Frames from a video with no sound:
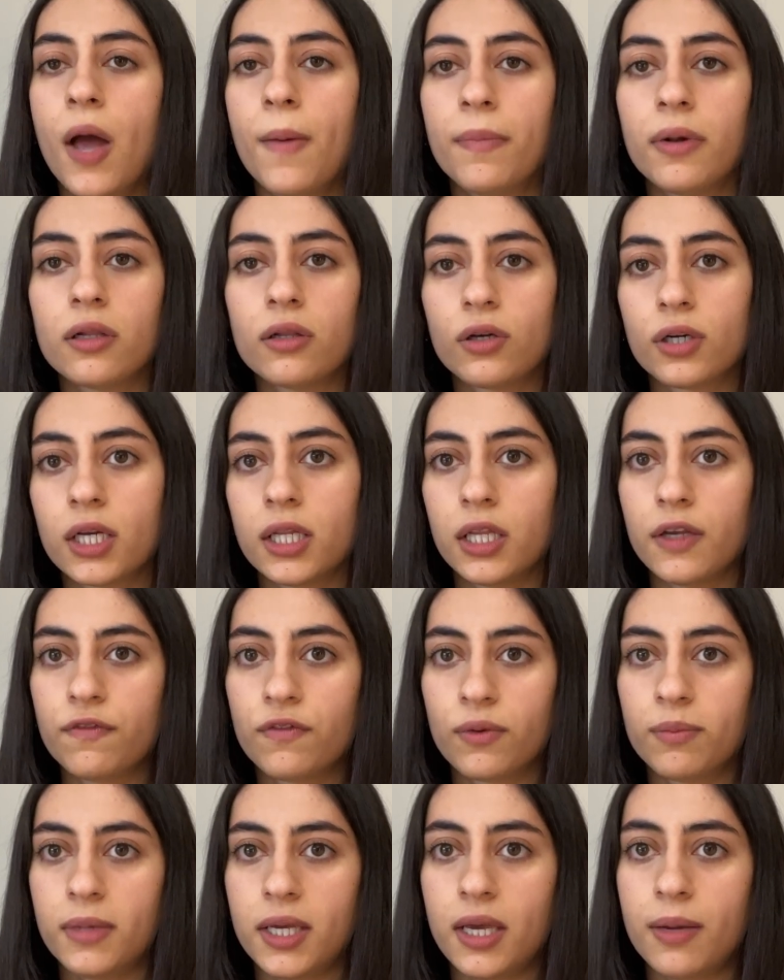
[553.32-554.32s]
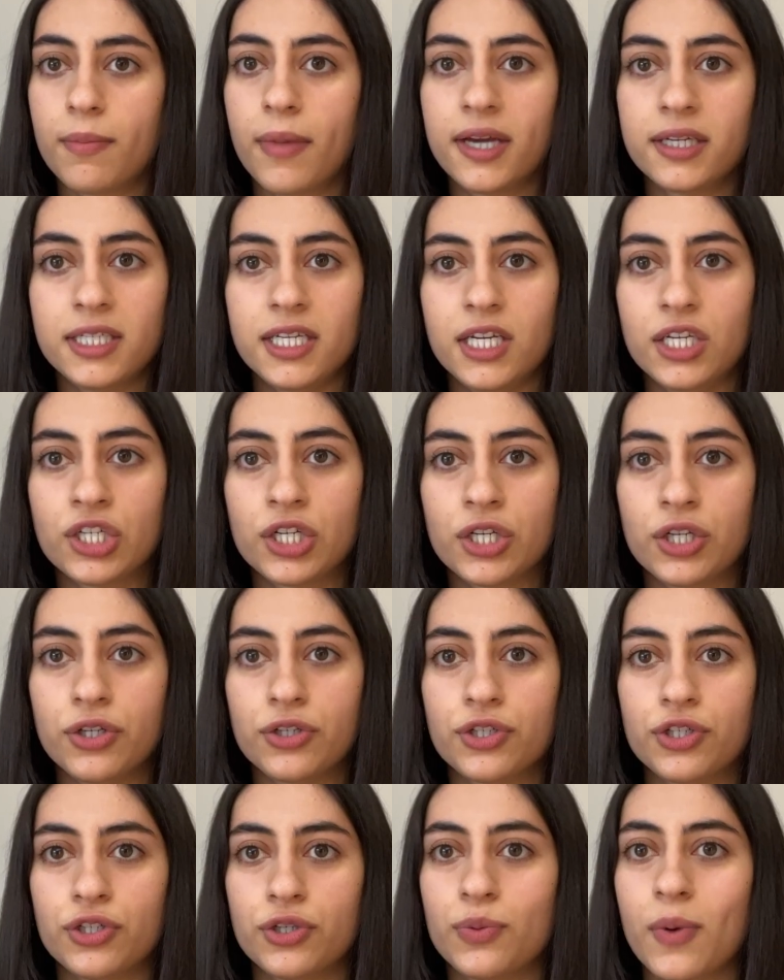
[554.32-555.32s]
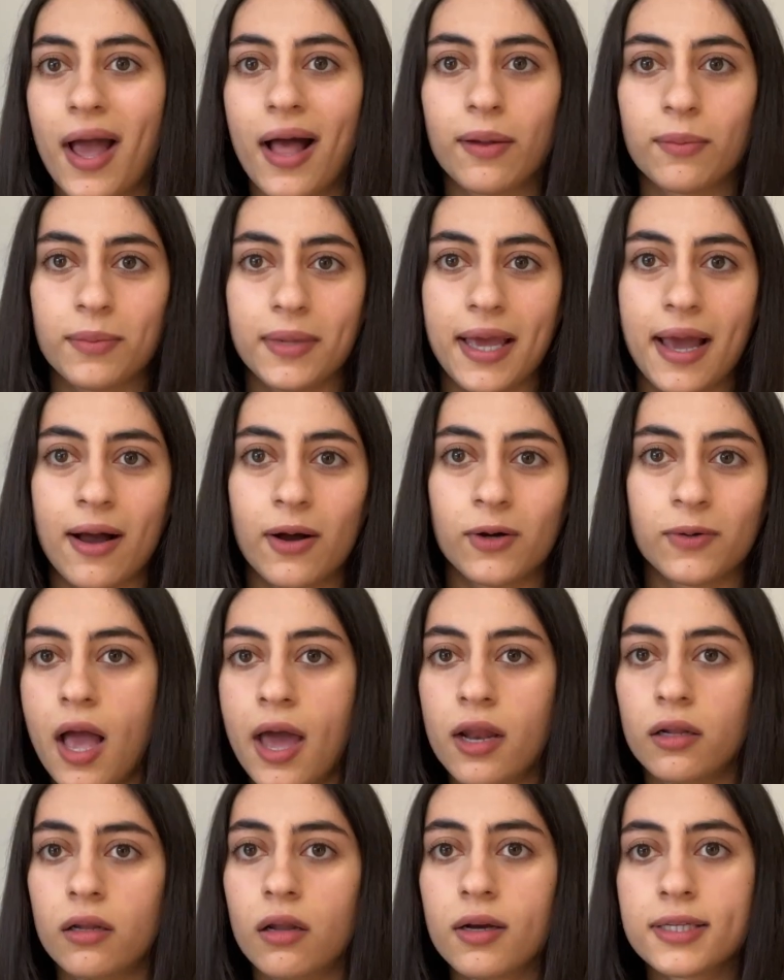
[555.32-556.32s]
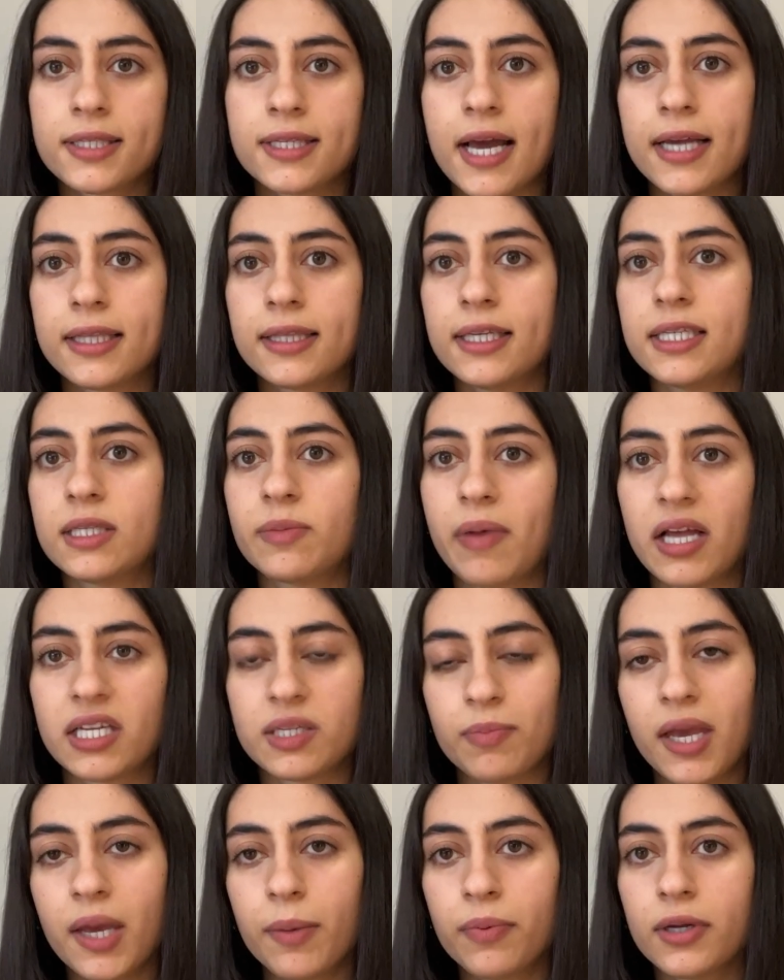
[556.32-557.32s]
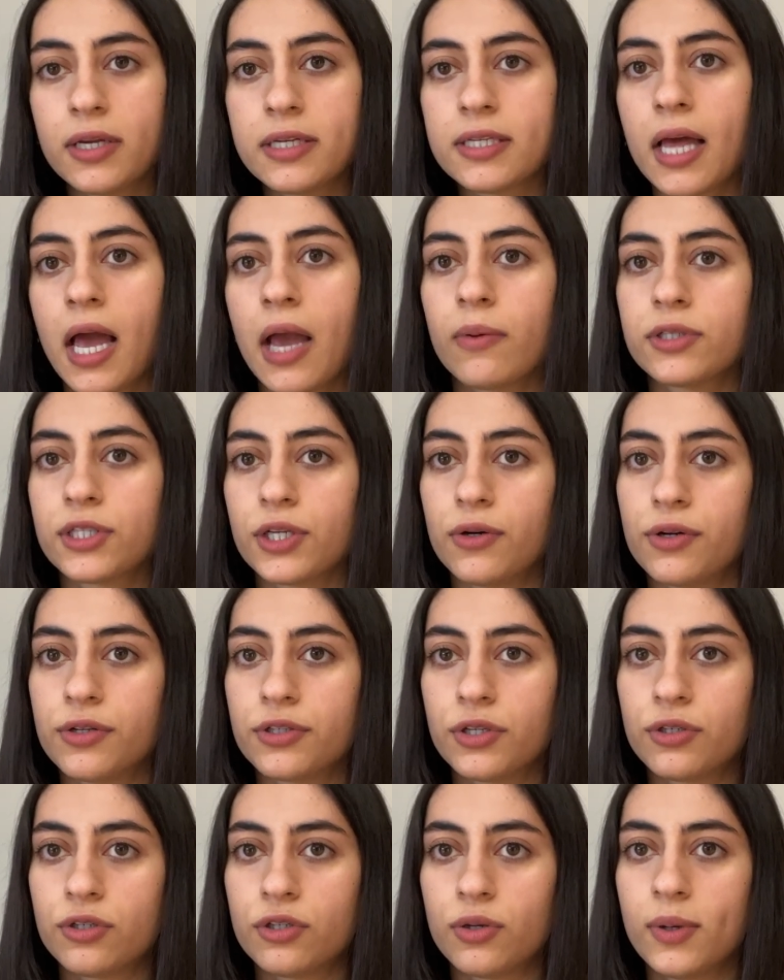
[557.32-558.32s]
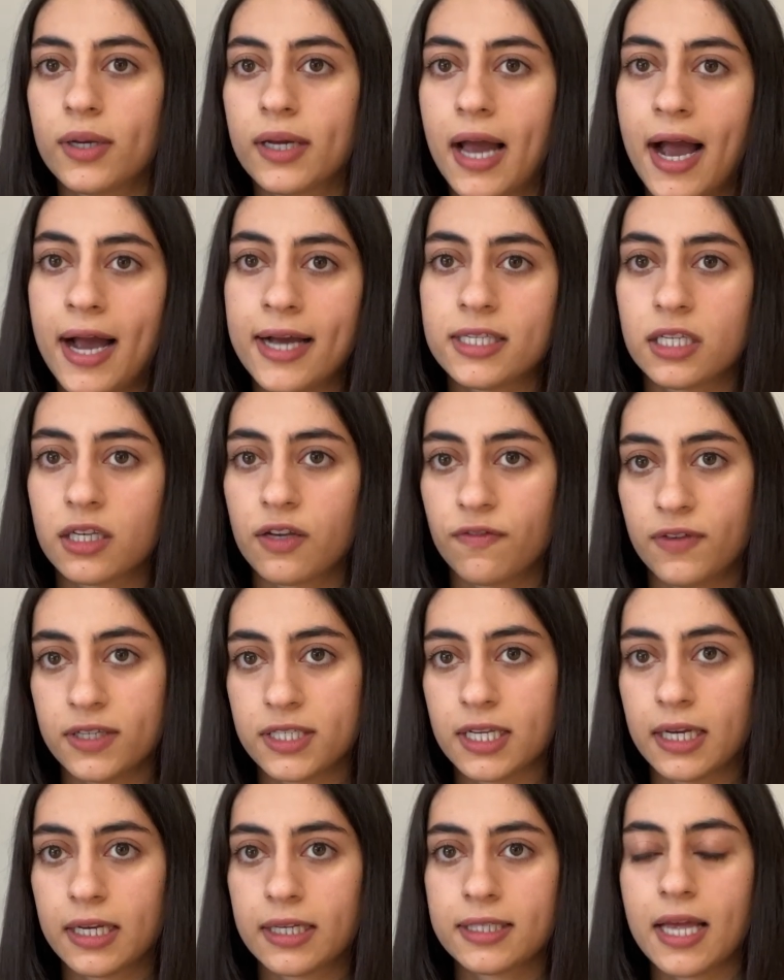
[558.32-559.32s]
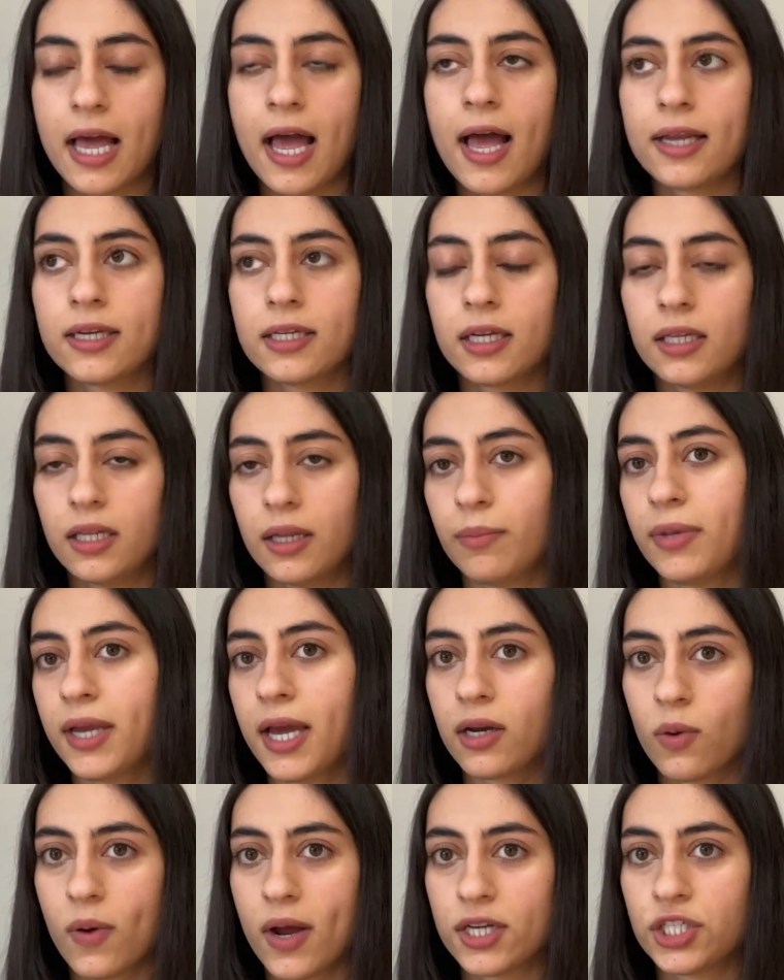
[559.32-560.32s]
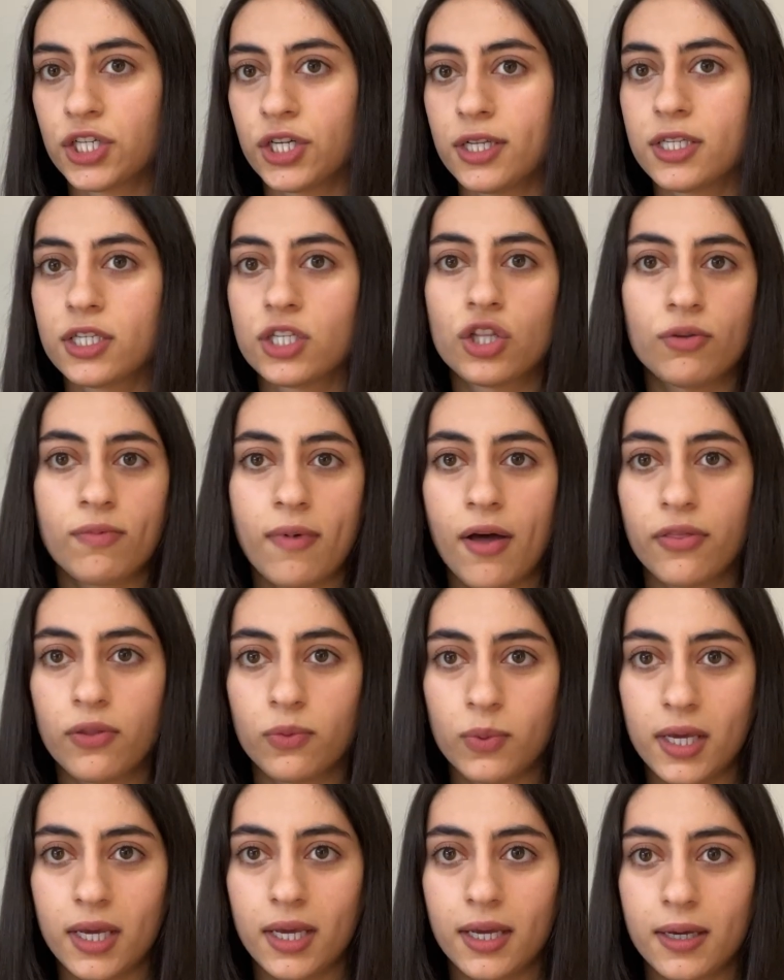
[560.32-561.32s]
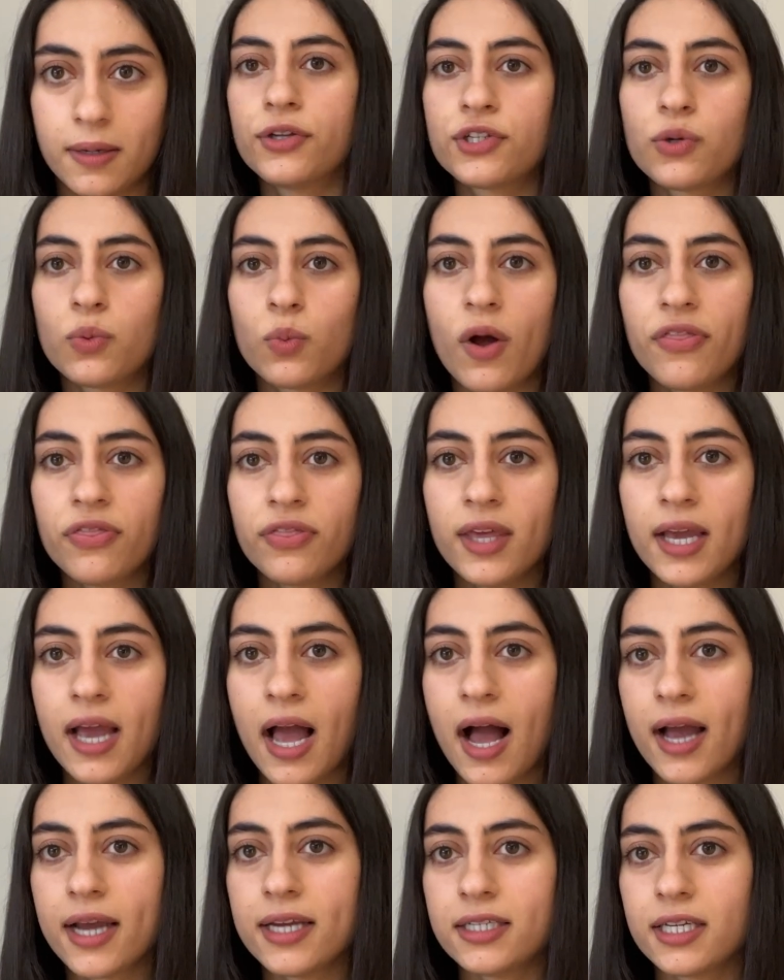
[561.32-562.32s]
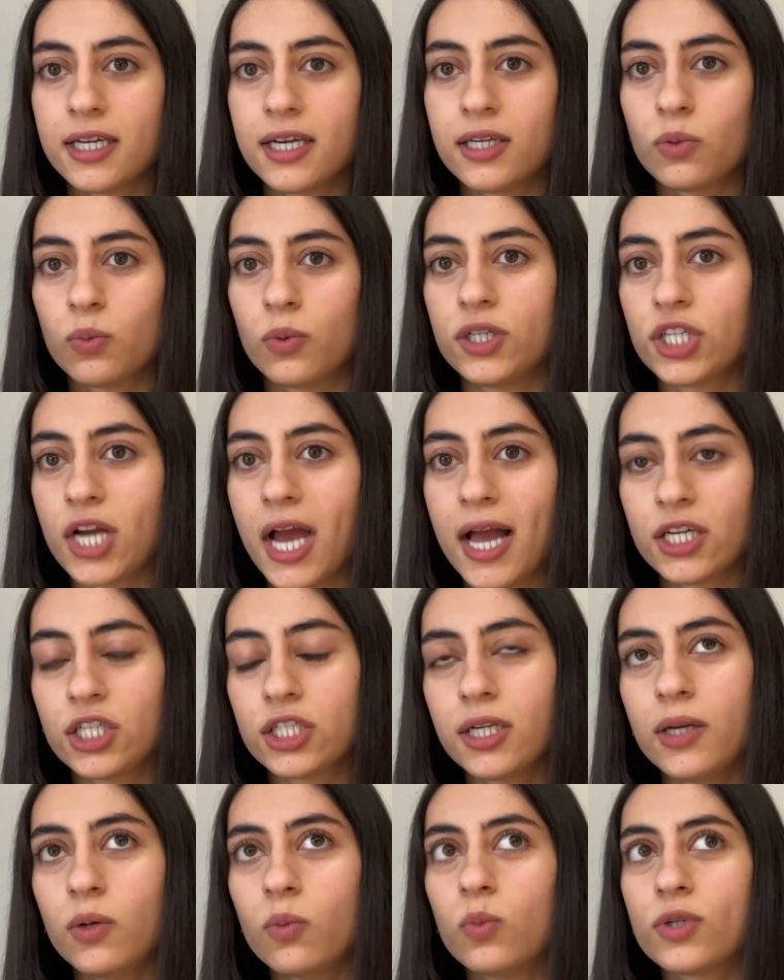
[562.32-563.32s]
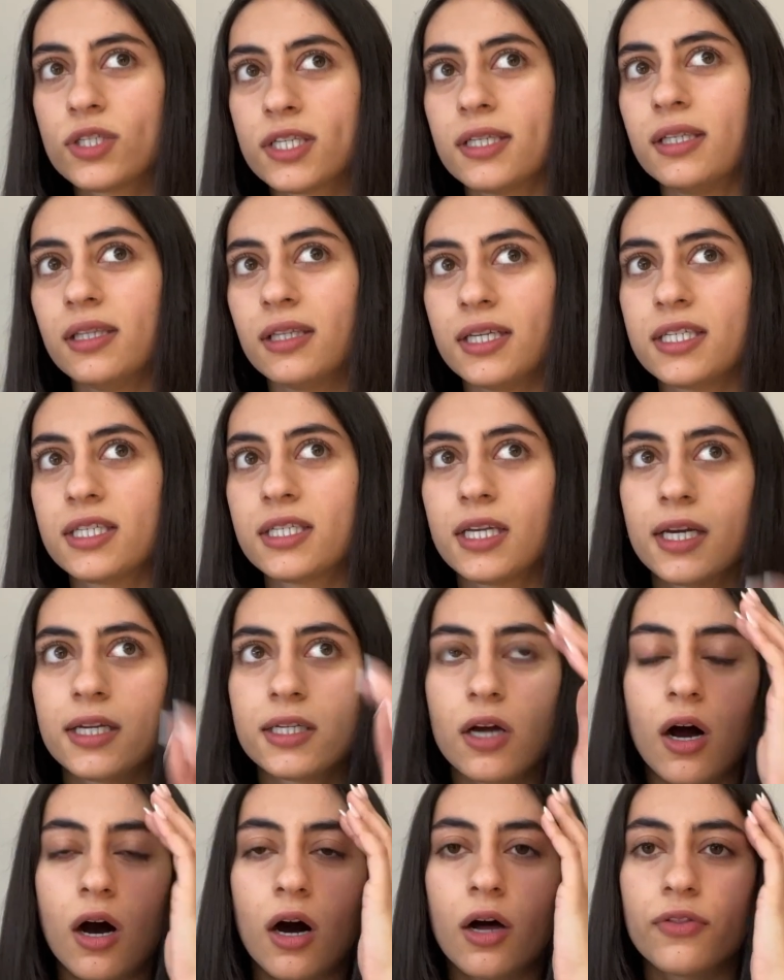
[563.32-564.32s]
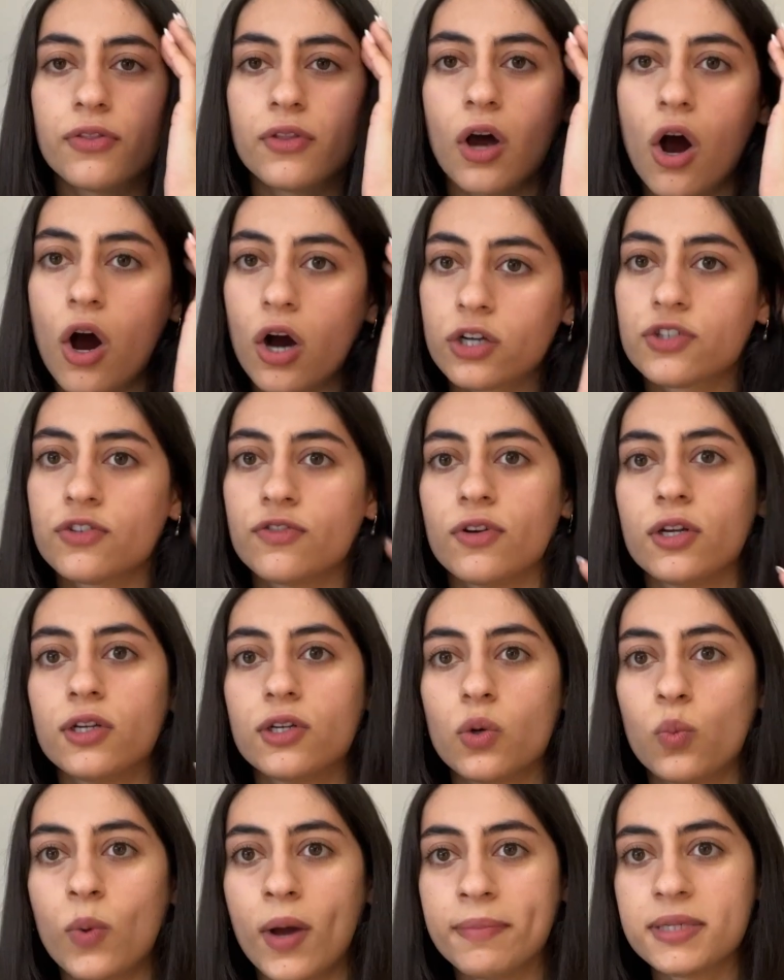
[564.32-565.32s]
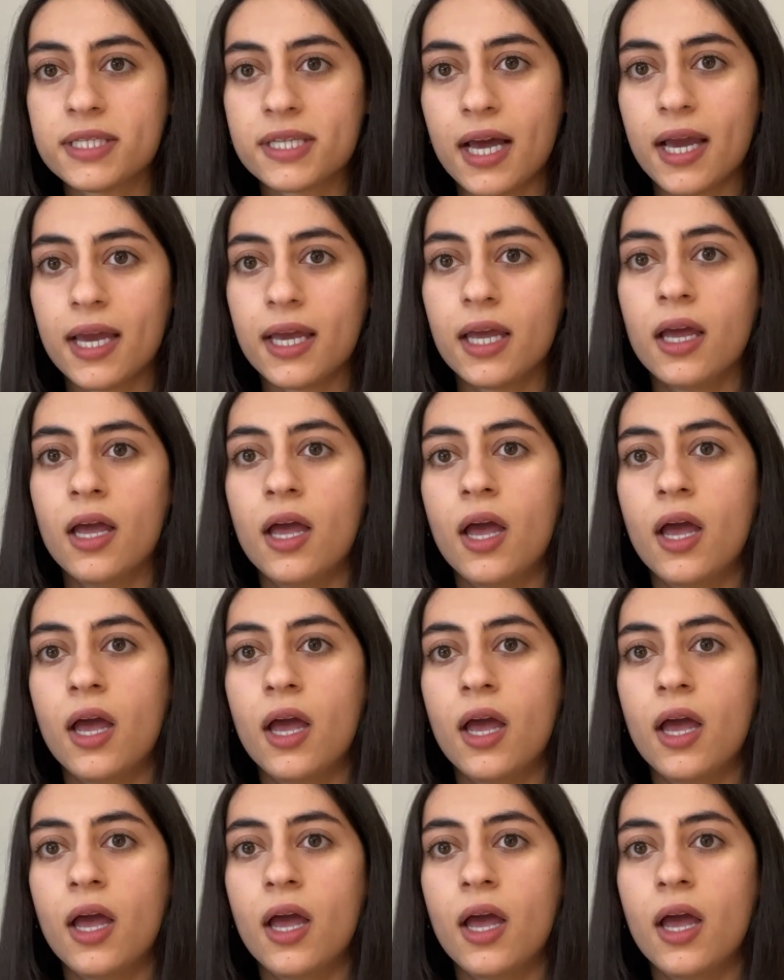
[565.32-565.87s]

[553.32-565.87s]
but luckily for me, my teacher used to help me out. And alongside these past papers, I was also doing Isaac physics and Olympiad questions throughout the week. So one thing I did, which actually wasn't listed on the Oxford website,